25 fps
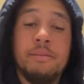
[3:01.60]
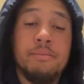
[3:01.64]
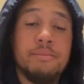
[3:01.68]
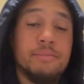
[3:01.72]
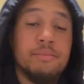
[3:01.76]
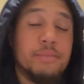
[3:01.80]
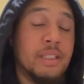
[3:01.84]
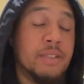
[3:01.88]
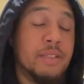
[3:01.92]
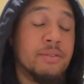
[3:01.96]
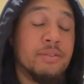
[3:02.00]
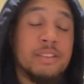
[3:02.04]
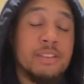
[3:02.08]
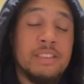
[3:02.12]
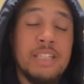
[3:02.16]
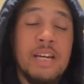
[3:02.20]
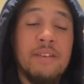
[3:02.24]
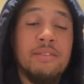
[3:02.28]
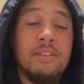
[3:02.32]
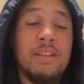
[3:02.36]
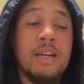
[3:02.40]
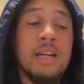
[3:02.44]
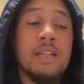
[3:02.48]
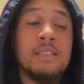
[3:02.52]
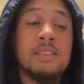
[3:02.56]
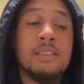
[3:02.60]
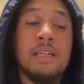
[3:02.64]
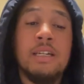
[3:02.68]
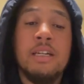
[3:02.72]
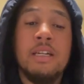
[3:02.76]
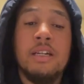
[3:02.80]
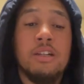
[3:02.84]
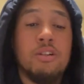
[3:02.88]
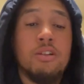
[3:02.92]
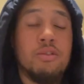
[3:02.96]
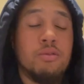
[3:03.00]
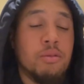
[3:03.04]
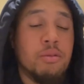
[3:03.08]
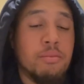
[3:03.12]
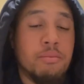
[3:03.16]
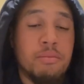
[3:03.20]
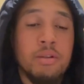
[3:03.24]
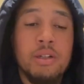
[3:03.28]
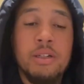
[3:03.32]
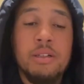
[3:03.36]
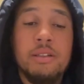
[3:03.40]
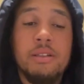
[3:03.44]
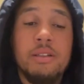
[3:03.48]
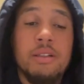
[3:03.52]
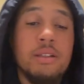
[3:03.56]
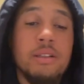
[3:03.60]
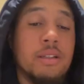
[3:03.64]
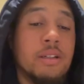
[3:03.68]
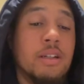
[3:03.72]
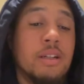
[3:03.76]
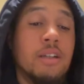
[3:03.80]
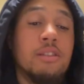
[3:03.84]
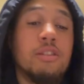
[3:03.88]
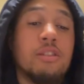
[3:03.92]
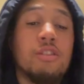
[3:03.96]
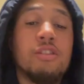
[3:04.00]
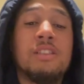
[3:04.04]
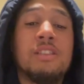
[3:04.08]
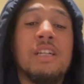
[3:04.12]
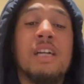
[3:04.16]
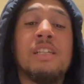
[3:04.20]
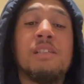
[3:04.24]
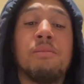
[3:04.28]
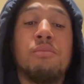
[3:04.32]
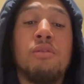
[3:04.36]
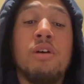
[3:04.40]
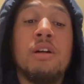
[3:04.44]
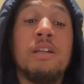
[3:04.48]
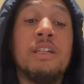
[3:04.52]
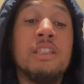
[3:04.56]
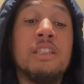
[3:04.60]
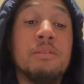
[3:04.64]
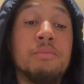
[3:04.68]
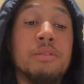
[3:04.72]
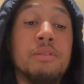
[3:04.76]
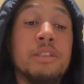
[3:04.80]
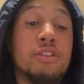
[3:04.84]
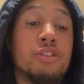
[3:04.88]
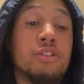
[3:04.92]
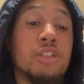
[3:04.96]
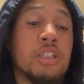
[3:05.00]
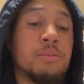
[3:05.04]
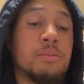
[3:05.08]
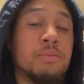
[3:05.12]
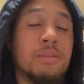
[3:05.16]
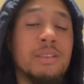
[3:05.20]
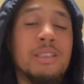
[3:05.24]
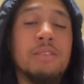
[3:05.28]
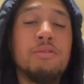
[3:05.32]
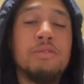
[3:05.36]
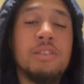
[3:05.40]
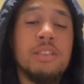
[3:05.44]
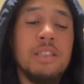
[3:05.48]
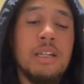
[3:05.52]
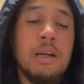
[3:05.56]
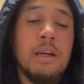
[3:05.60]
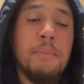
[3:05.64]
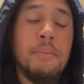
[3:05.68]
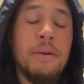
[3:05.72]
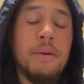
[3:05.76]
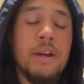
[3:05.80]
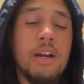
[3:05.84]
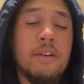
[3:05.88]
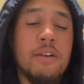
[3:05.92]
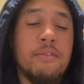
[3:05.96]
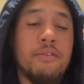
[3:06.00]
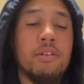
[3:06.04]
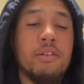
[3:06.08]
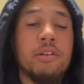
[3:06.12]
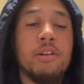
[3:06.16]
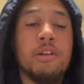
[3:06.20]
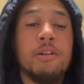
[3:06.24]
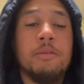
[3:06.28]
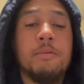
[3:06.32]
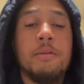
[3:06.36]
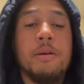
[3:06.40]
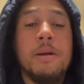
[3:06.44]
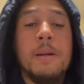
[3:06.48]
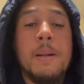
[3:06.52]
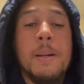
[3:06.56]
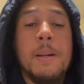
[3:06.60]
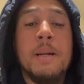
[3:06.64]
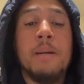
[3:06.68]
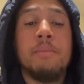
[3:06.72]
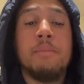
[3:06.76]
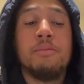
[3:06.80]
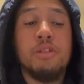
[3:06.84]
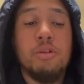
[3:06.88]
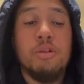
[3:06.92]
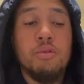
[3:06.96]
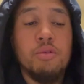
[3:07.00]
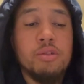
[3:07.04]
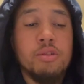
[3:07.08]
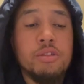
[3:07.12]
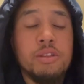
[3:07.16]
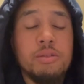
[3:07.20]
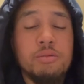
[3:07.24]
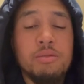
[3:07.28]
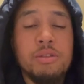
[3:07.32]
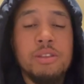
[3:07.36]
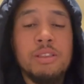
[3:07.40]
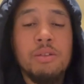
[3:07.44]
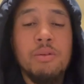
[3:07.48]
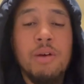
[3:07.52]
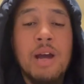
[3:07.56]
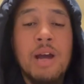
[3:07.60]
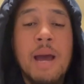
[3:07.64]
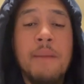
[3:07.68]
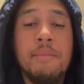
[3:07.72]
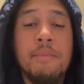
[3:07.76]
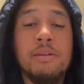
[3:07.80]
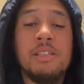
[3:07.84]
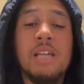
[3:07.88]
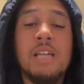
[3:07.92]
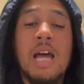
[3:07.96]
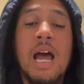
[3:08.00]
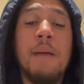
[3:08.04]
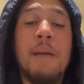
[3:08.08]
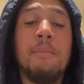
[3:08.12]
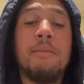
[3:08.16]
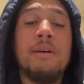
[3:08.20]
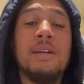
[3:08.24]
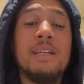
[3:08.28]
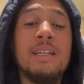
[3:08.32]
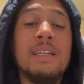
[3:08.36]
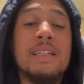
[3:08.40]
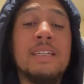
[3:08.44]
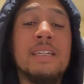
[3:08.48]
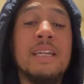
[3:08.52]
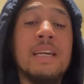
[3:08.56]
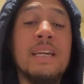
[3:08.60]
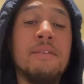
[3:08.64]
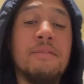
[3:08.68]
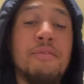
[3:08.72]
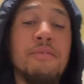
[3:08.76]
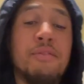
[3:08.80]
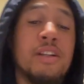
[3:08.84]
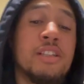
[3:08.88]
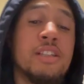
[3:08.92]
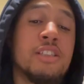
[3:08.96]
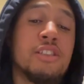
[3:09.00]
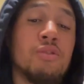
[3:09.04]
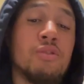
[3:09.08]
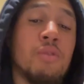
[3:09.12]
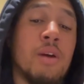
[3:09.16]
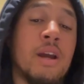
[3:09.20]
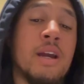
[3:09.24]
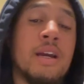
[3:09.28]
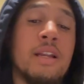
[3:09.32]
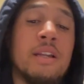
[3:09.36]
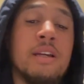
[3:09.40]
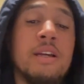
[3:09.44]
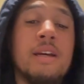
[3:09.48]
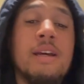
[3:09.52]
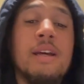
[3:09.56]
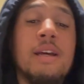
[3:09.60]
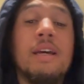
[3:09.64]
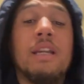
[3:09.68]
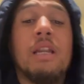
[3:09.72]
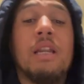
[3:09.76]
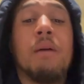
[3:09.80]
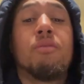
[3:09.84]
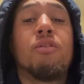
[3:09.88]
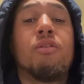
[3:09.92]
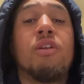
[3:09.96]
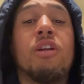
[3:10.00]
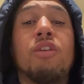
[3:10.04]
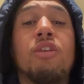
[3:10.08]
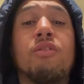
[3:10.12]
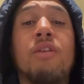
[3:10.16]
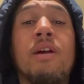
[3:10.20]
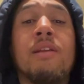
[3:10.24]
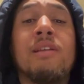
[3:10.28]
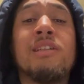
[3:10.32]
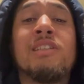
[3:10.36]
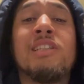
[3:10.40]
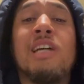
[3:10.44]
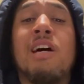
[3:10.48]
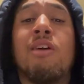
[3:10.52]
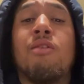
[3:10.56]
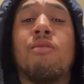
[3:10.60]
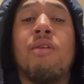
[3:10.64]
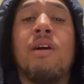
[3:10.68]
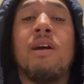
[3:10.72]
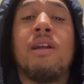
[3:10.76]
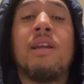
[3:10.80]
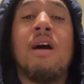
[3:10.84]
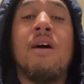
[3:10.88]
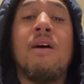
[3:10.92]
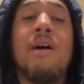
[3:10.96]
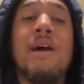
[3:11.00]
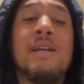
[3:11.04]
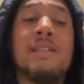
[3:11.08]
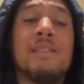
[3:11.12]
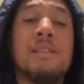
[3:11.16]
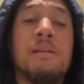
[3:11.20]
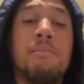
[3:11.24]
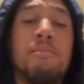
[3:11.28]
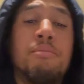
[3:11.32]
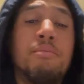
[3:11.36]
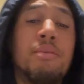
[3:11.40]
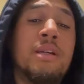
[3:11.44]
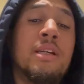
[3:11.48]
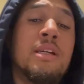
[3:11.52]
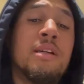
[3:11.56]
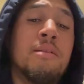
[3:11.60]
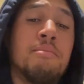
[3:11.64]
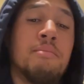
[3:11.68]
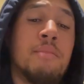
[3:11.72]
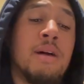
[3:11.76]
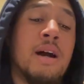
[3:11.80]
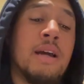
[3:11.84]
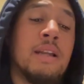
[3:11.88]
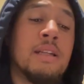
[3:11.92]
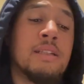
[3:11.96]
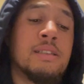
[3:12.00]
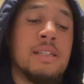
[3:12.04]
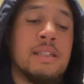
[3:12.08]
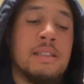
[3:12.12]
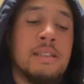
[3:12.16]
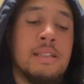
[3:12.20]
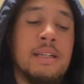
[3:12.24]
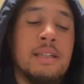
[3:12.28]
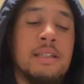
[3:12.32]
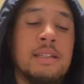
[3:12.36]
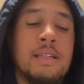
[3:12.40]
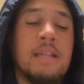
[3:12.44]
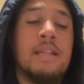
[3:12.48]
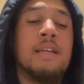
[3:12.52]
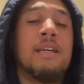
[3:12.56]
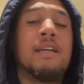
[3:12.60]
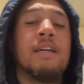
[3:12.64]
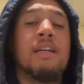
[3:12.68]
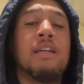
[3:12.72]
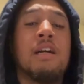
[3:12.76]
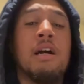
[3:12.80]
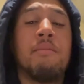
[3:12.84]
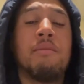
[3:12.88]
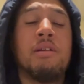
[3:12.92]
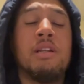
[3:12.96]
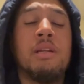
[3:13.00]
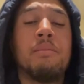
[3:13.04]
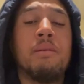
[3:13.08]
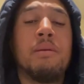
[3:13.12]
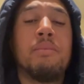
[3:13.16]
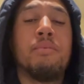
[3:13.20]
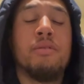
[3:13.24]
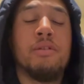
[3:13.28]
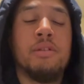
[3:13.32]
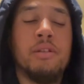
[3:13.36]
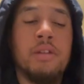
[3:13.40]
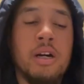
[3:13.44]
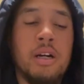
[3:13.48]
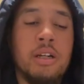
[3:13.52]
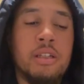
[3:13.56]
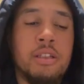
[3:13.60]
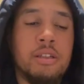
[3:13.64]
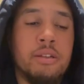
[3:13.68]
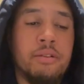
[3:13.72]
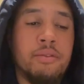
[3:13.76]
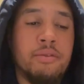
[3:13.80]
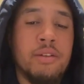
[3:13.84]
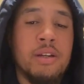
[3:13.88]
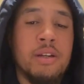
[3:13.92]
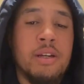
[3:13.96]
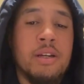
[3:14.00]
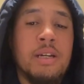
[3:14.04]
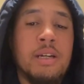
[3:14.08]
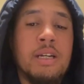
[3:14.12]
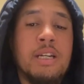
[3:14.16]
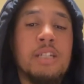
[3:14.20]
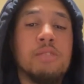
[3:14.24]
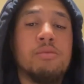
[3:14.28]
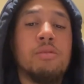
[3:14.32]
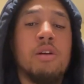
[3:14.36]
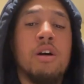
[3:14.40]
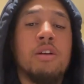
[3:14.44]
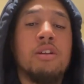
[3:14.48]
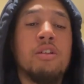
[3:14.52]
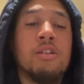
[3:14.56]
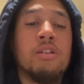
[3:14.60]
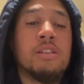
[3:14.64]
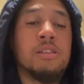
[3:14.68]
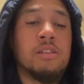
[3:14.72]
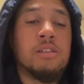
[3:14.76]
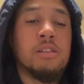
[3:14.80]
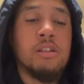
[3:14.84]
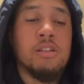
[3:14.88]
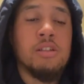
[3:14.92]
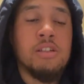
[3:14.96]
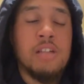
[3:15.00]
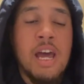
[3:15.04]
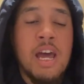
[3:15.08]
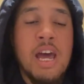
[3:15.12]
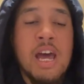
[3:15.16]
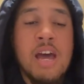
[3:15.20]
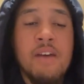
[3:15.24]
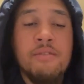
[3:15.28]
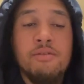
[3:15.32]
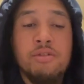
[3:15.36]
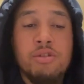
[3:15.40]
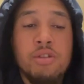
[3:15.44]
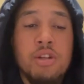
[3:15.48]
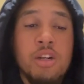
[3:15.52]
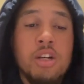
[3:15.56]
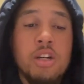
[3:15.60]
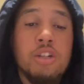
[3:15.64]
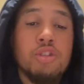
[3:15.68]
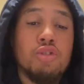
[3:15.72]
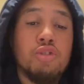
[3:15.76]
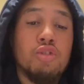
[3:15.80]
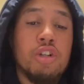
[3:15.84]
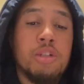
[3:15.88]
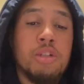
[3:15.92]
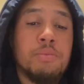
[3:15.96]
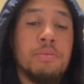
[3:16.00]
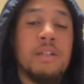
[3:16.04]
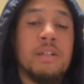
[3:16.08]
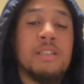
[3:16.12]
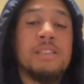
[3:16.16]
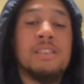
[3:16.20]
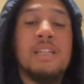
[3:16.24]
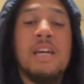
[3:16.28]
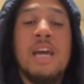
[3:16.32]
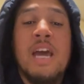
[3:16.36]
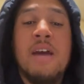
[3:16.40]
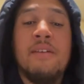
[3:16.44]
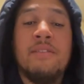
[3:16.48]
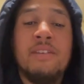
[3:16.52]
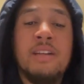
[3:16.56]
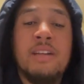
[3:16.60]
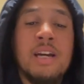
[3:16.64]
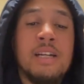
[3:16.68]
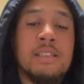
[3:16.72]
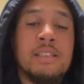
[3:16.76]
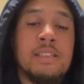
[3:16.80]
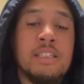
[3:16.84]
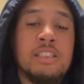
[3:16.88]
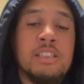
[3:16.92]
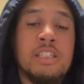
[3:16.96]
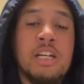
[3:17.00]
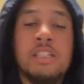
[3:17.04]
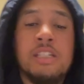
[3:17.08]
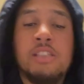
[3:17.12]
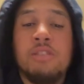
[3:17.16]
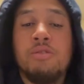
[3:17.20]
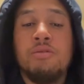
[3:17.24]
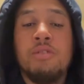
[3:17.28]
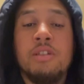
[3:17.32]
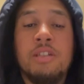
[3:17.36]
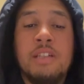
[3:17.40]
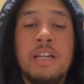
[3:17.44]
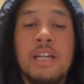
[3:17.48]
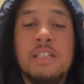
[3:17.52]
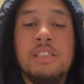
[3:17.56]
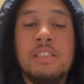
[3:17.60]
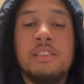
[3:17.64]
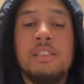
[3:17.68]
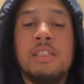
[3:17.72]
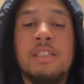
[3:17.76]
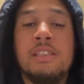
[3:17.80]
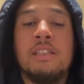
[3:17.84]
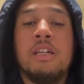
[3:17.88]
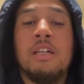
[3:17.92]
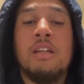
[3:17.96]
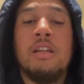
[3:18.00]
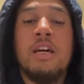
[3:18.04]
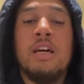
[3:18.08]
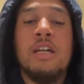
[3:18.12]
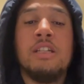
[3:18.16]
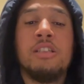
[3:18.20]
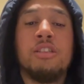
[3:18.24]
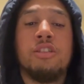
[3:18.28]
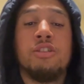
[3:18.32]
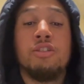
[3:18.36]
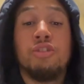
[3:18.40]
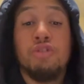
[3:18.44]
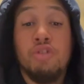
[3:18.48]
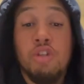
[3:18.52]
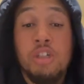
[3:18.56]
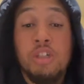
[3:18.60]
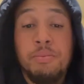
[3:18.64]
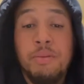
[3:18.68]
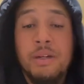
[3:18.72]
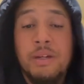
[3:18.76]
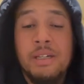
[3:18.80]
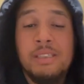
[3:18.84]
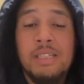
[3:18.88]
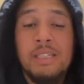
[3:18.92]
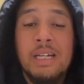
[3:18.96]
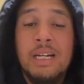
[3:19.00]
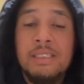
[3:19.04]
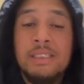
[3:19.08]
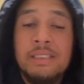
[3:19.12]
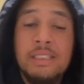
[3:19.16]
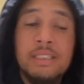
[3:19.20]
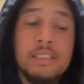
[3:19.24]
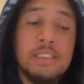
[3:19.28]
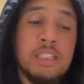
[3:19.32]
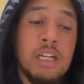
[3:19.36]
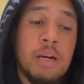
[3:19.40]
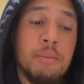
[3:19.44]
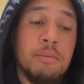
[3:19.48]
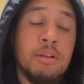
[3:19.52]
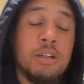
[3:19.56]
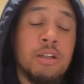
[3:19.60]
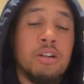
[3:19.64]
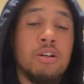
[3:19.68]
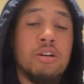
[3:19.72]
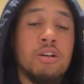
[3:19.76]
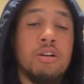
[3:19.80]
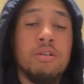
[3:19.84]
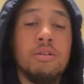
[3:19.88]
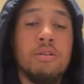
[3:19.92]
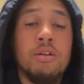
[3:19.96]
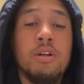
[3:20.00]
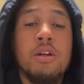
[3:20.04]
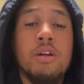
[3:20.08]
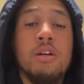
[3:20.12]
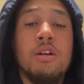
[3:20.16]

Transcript: even safety. I say that, but those sides of the ball need to be addressed. But it was a good pickup for them. So we'll see what happens. I'm gonna give this grade, and I'm gonna grade this out right now as a B-. I think he can come in and be productive. So we all know the Steelers have George Pickens. They have Deontay Johnson, who didn't catch a touchdown last year. George Pickens, like I said, is coming along.